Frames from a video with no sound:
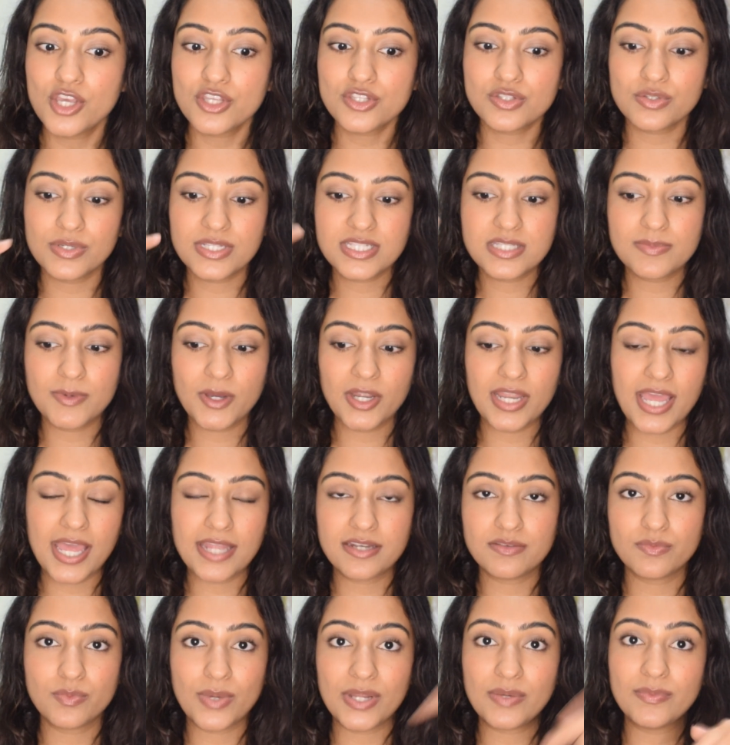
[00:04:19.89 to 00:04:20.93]
So it's about,
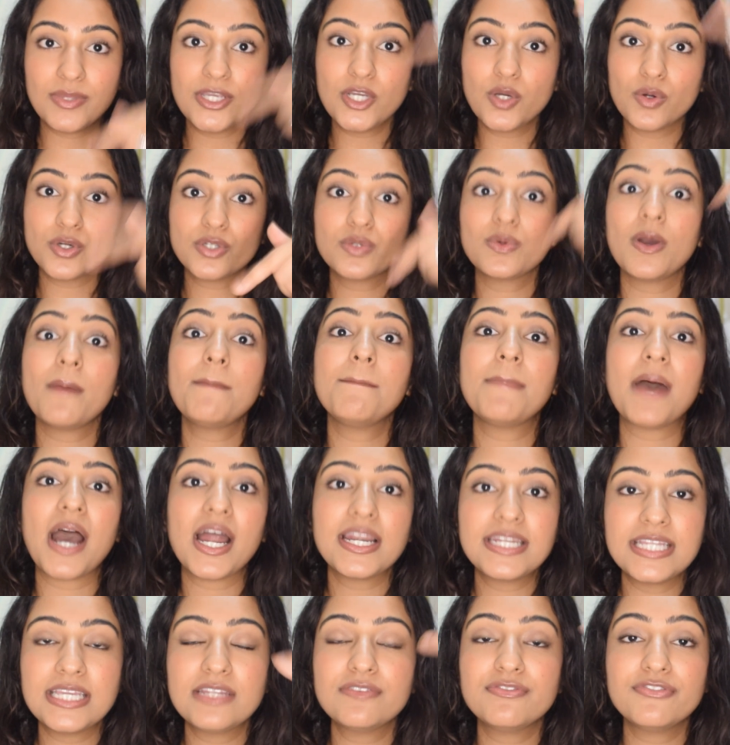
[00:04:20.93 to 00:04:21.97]
and when we go to a
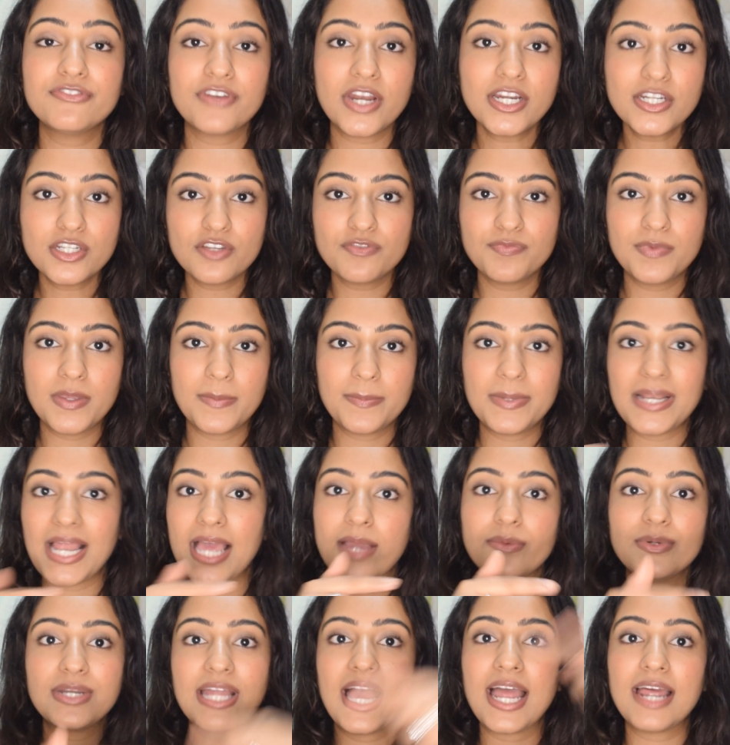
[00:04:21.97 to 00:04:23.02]
party in front of people,
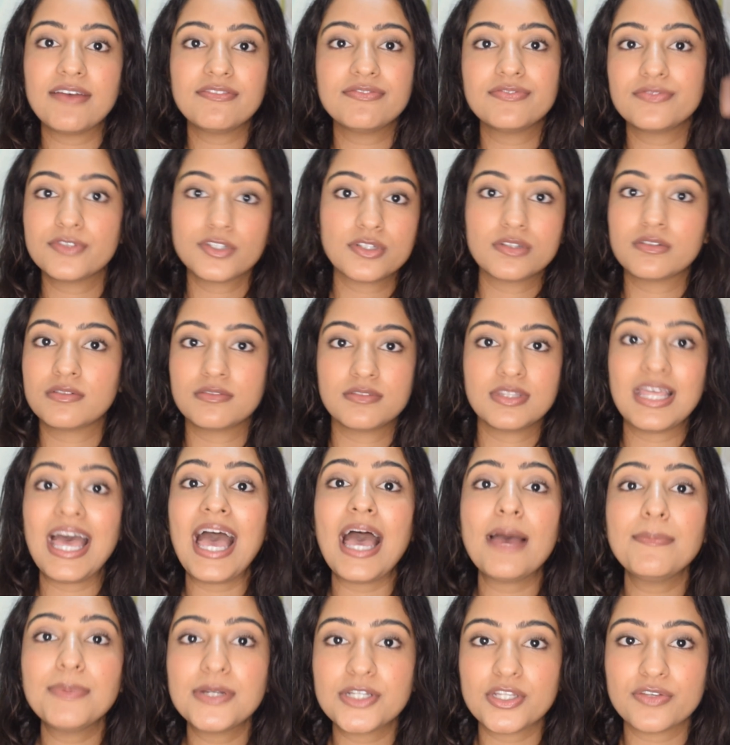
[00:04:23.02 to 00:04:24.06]
I would have the
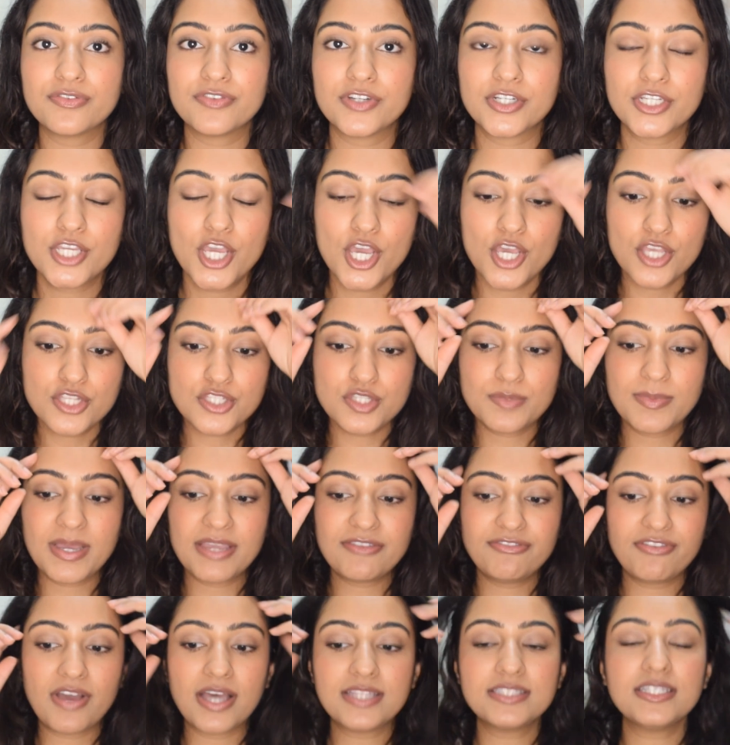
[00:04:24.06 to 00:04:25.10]
habit of it. So
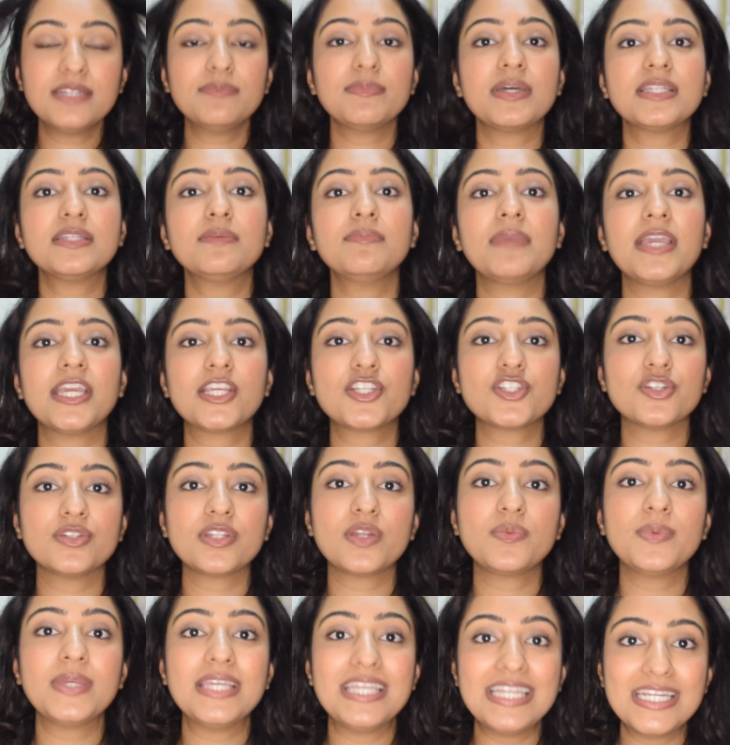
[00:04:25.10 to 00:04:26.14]
my father and mother make sure
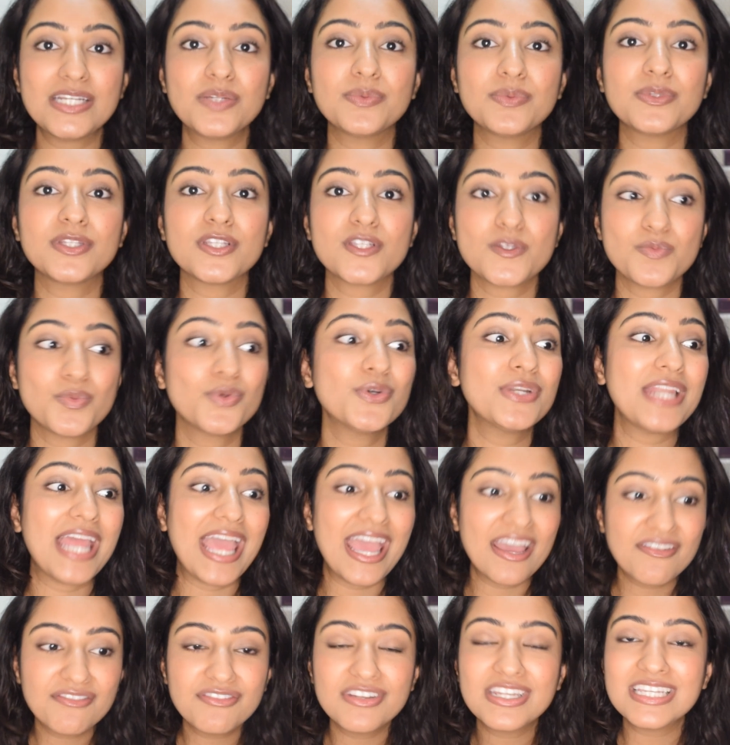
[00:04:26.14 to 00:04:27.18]
that we eat with a spoon
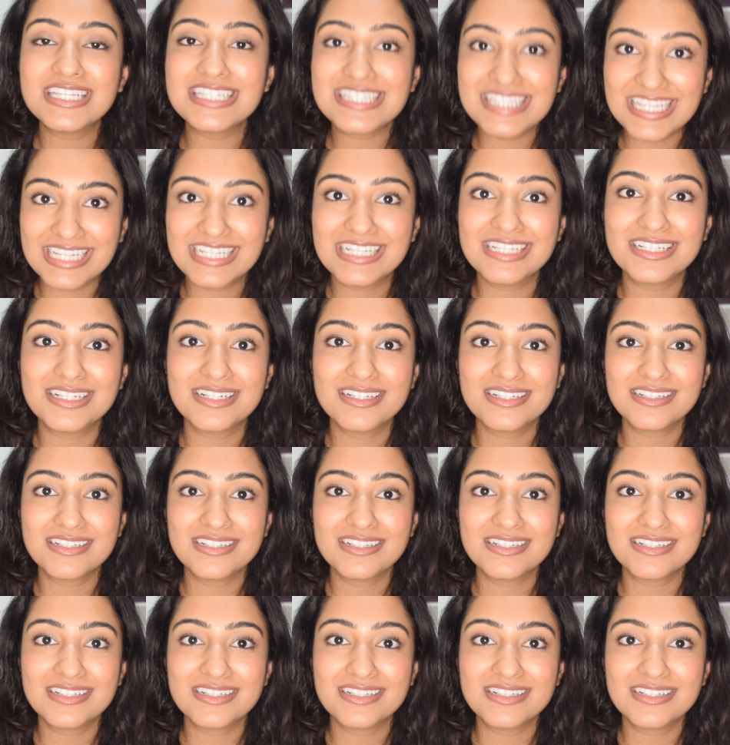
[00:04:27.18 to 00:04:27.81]
every single